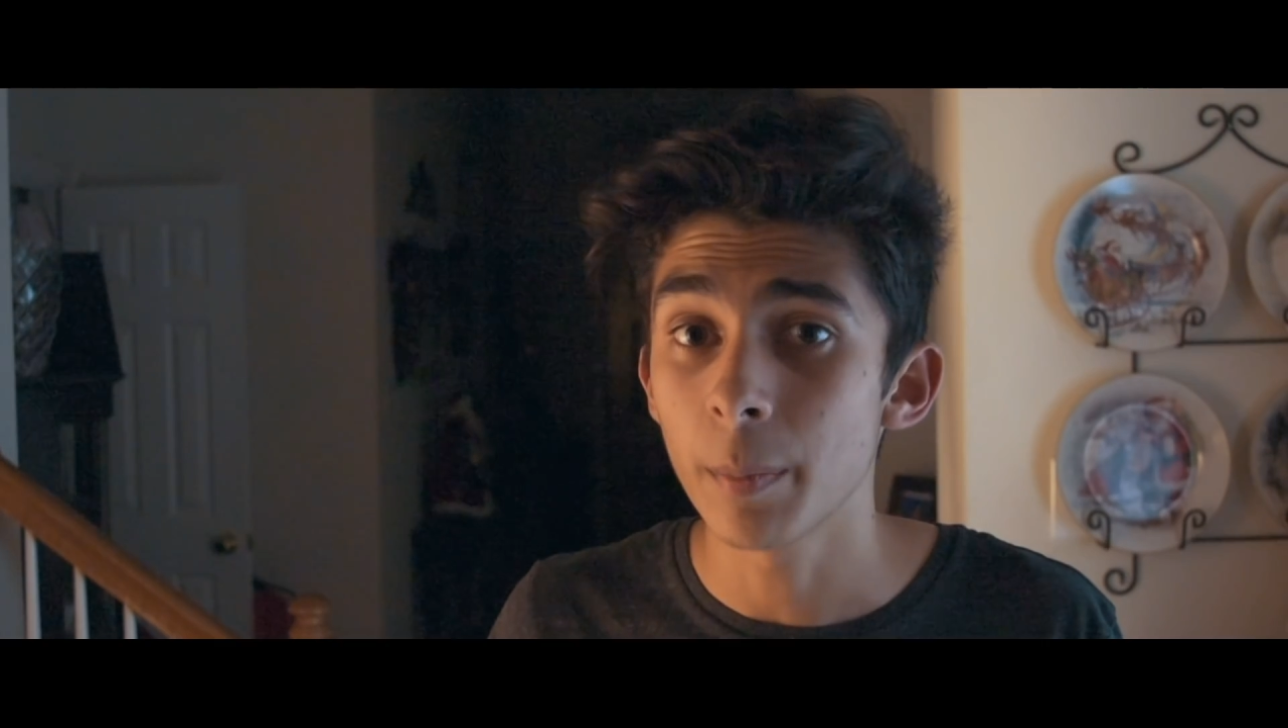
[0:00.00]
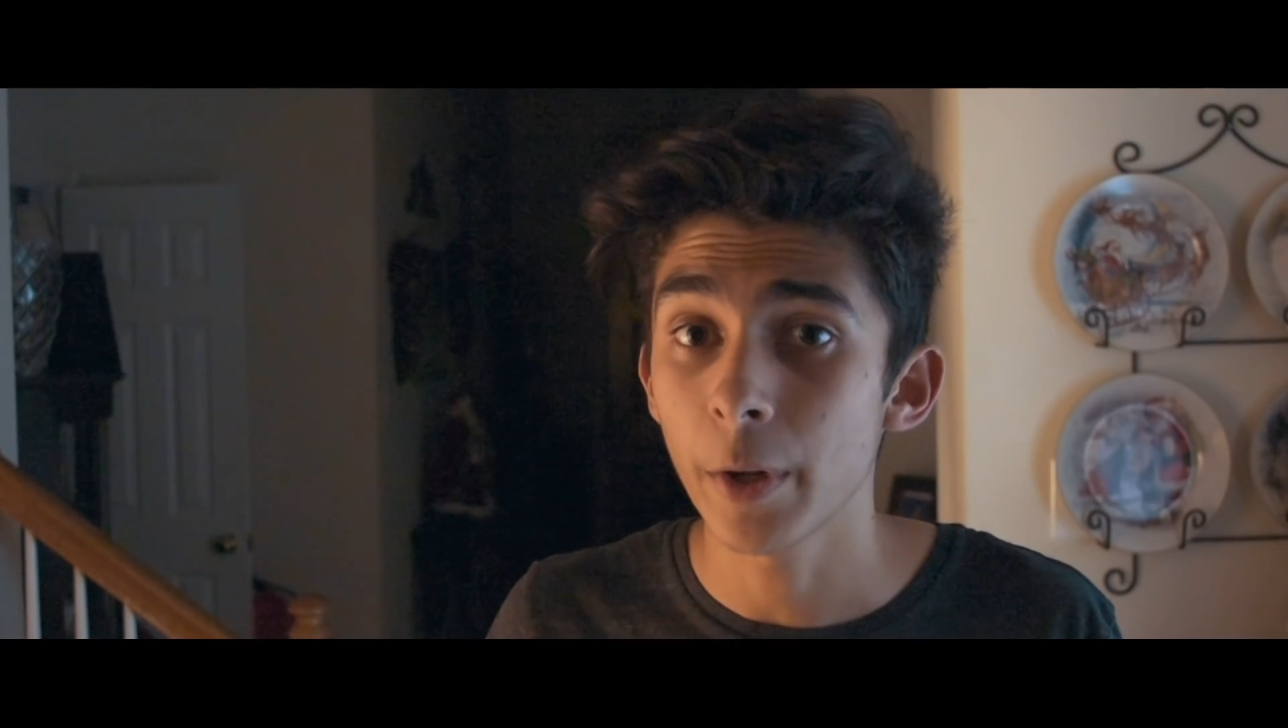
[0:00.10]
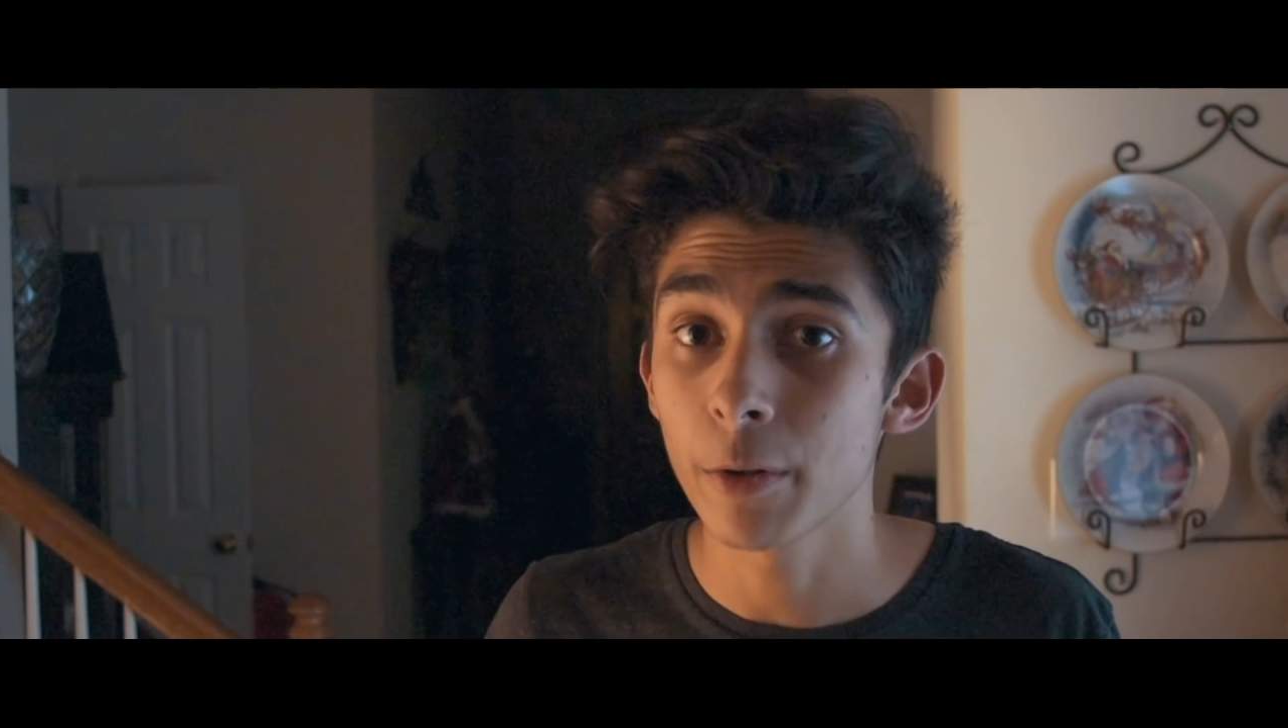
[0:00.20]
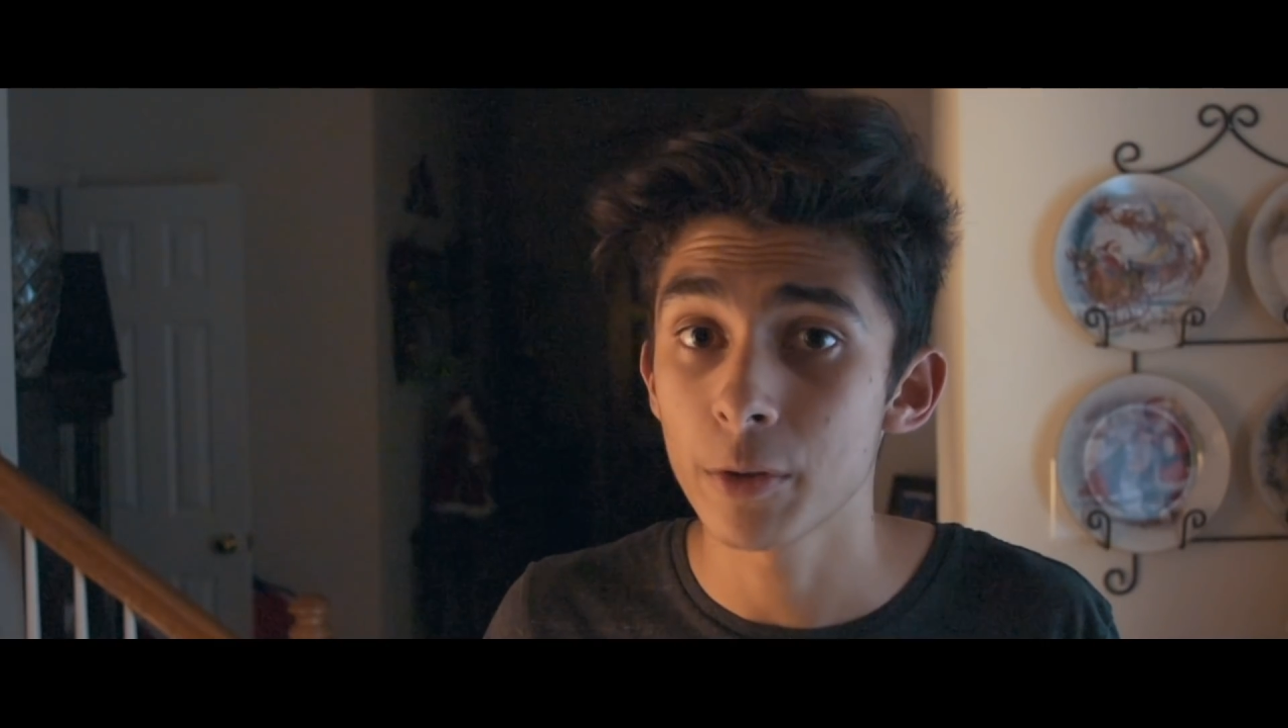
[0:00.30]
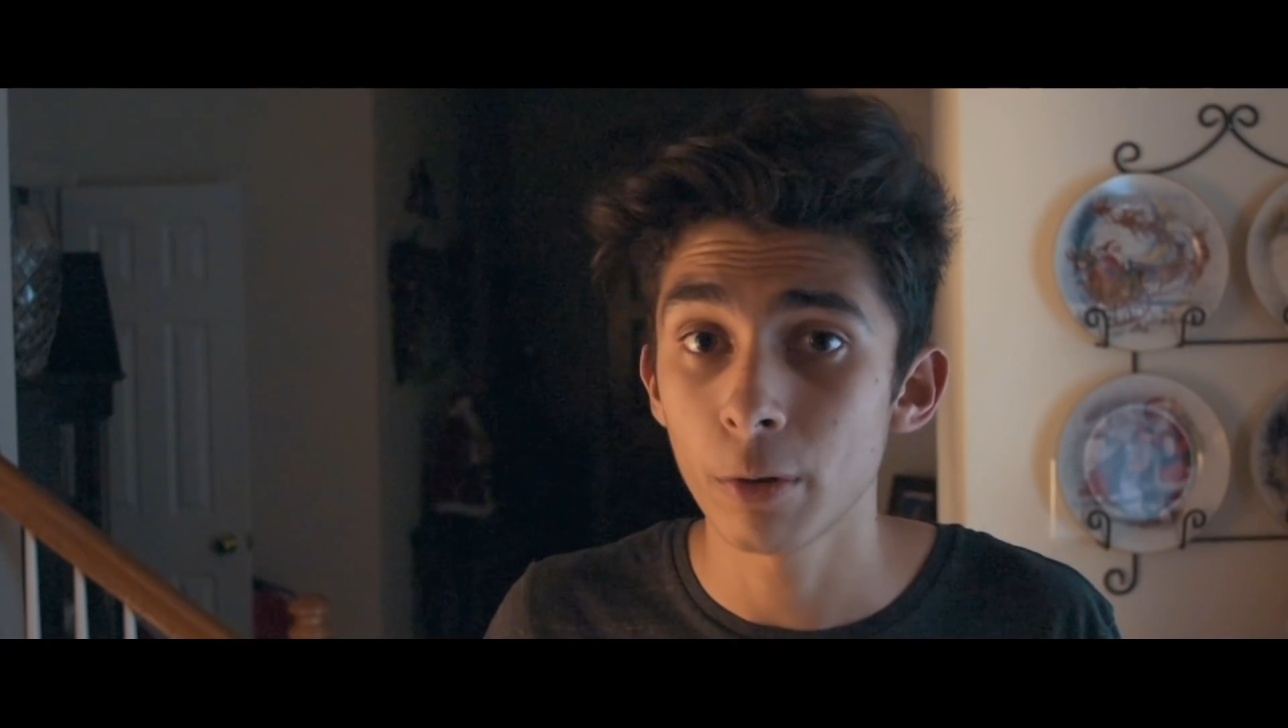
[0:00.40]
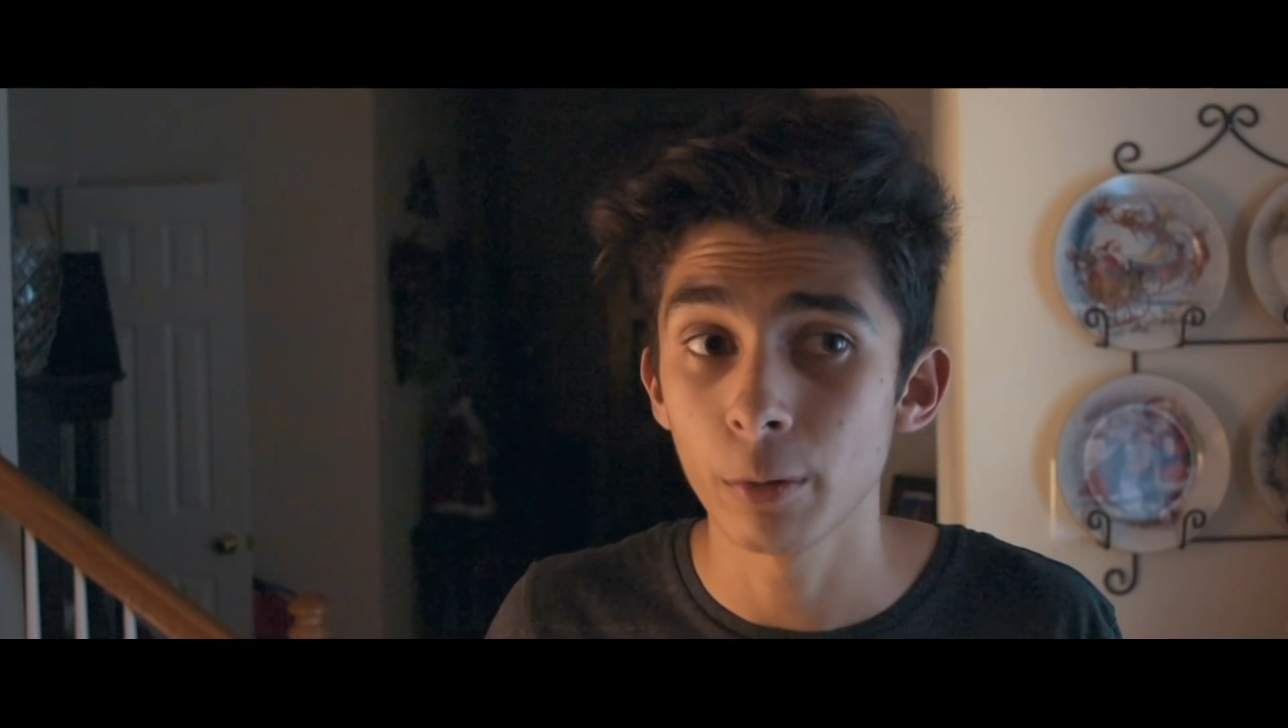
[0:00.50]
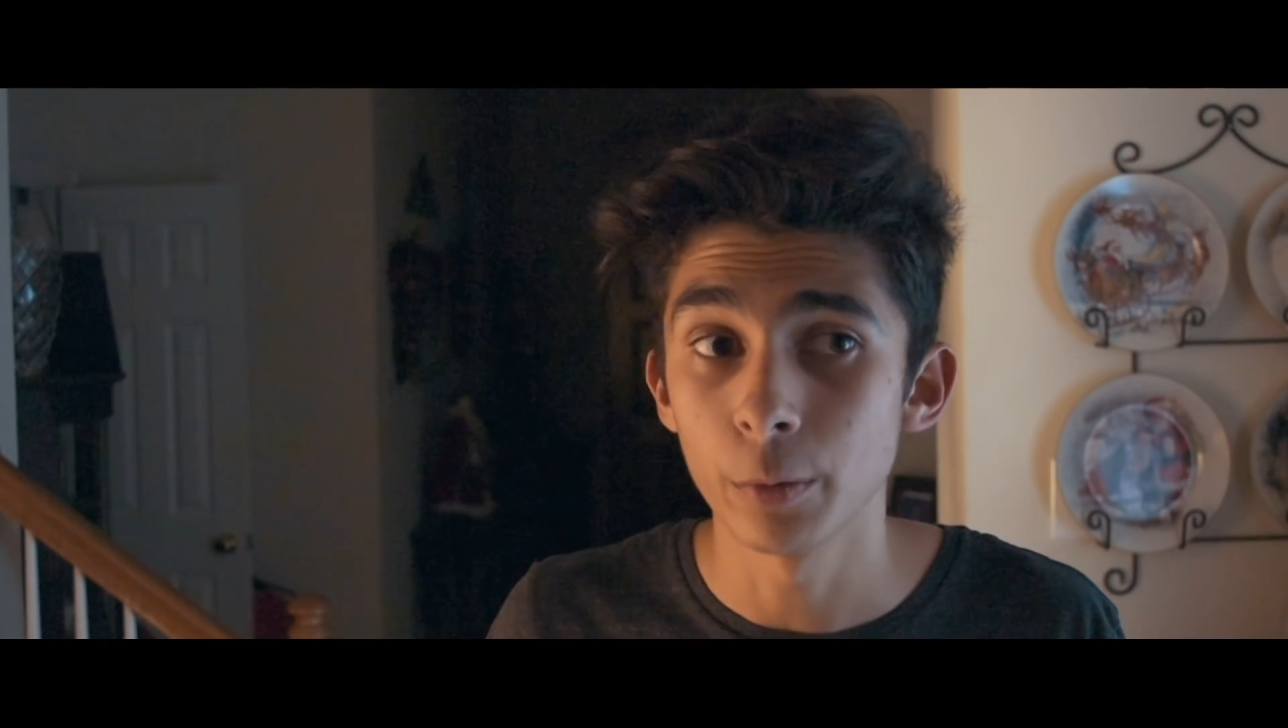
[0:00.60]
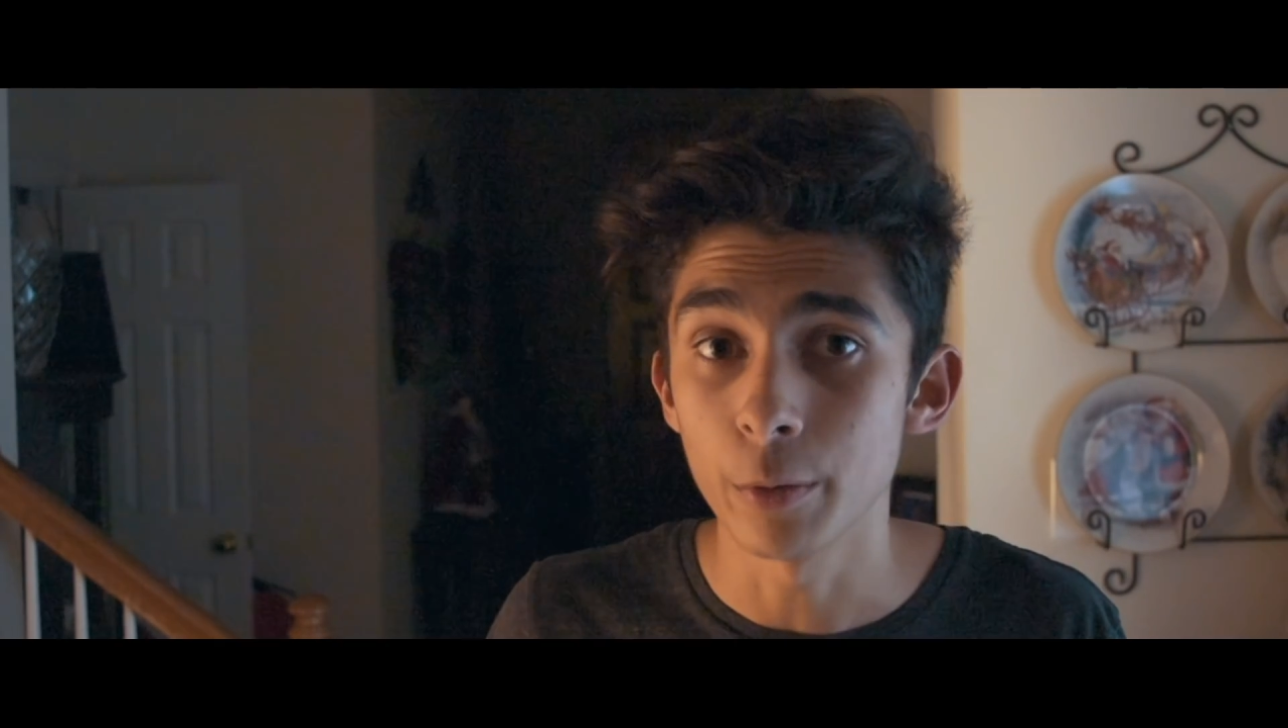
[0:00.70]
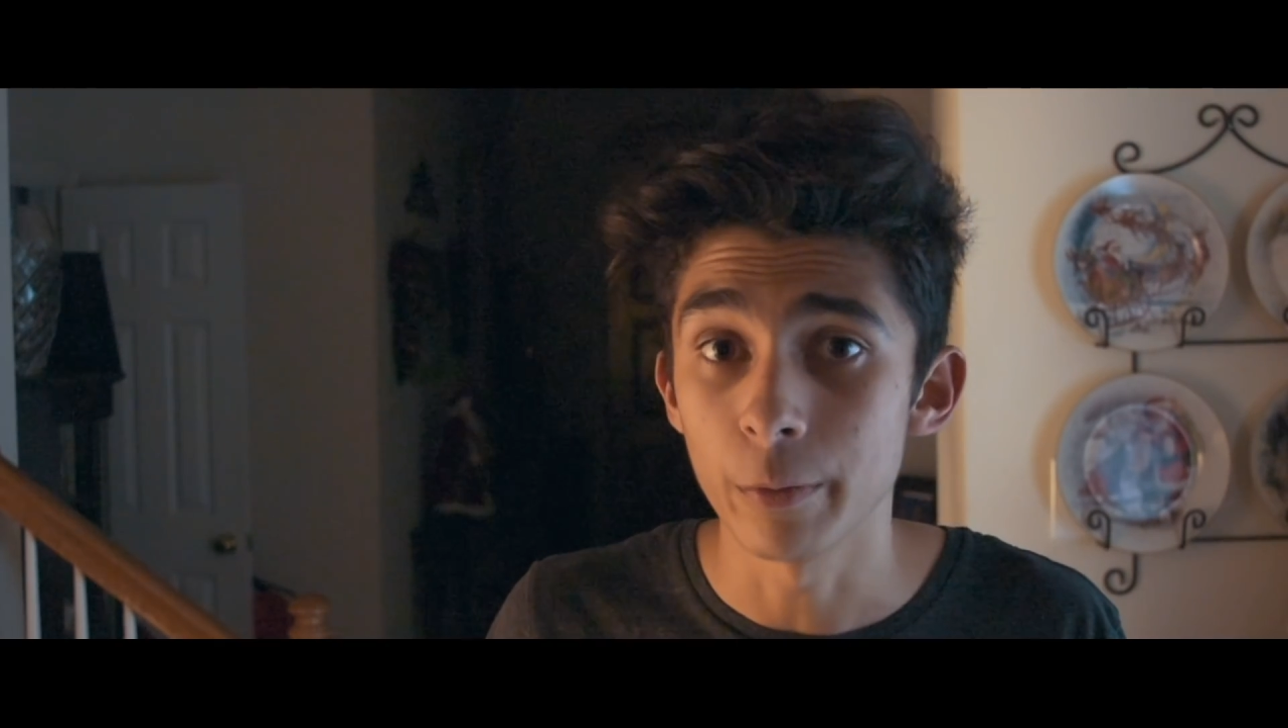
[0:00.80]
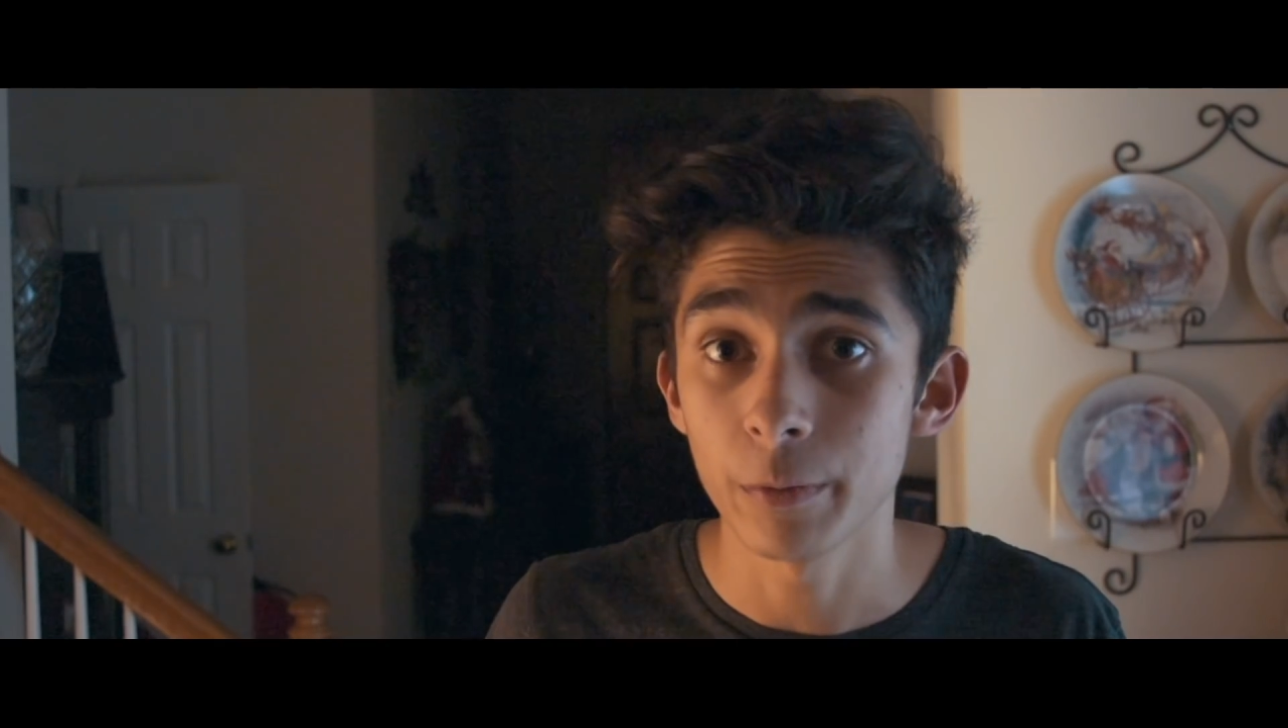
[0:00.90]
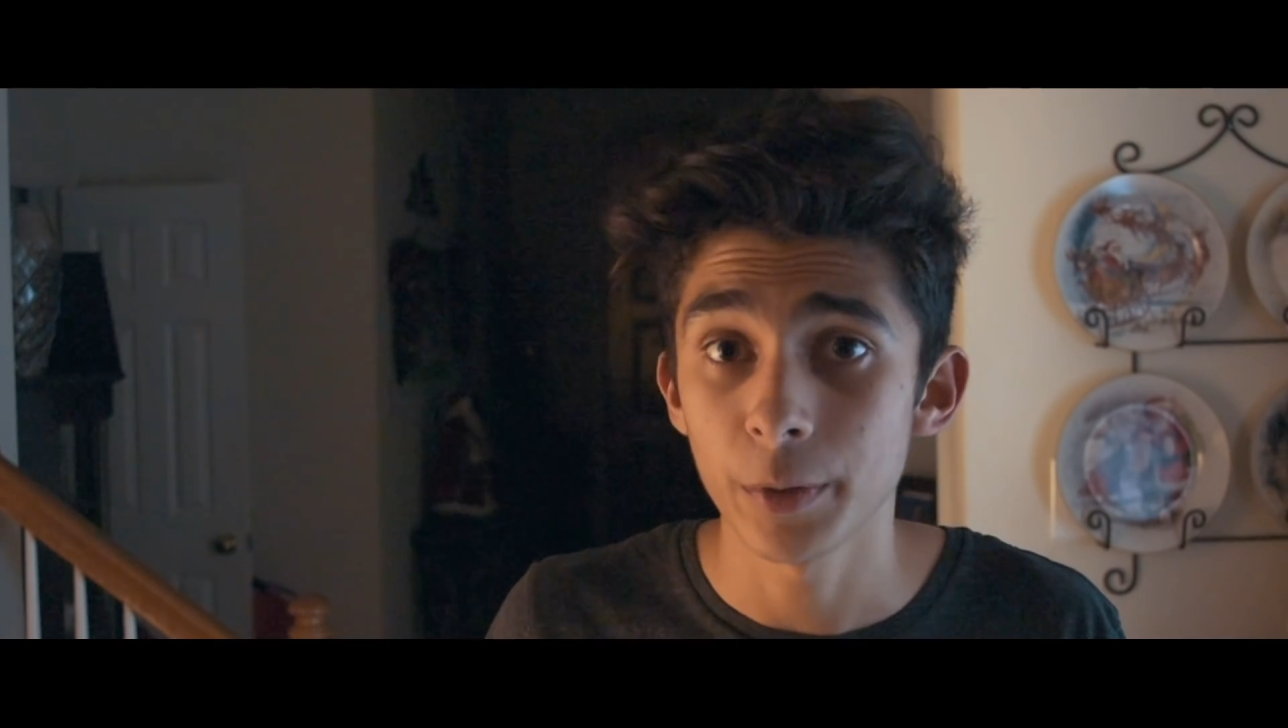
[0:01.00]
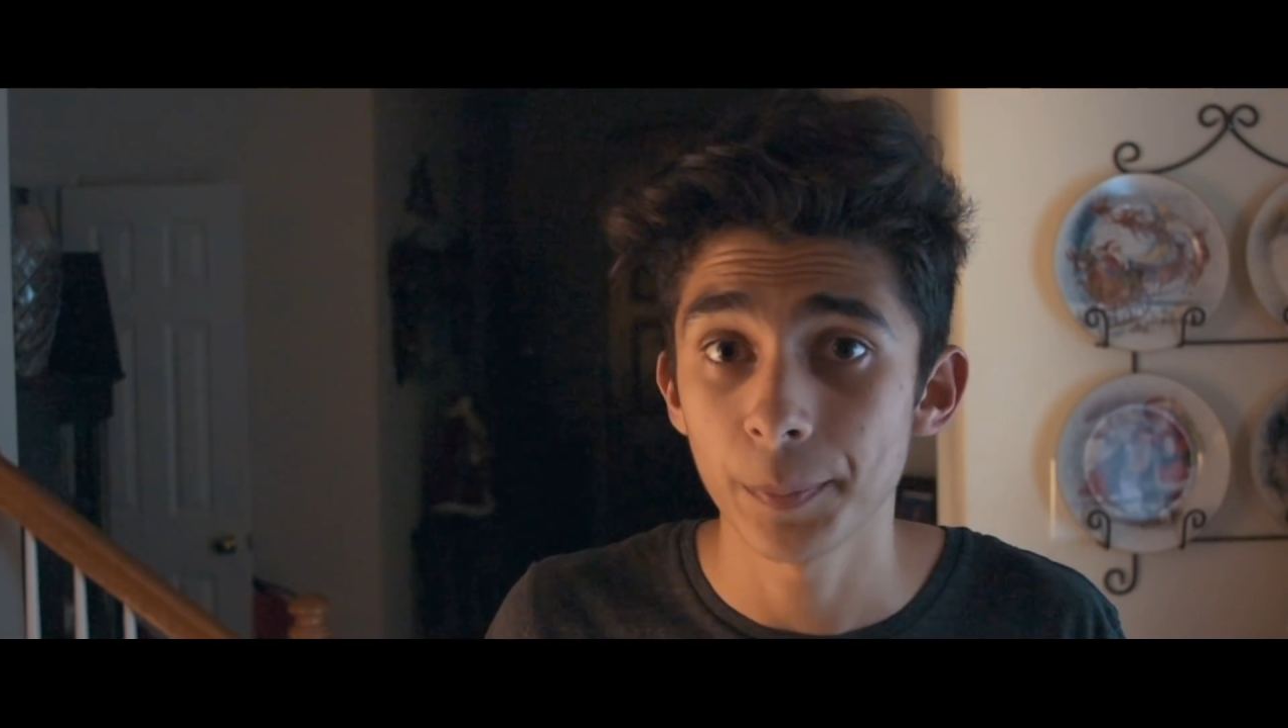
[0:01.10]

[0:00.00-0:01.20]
better solar roof.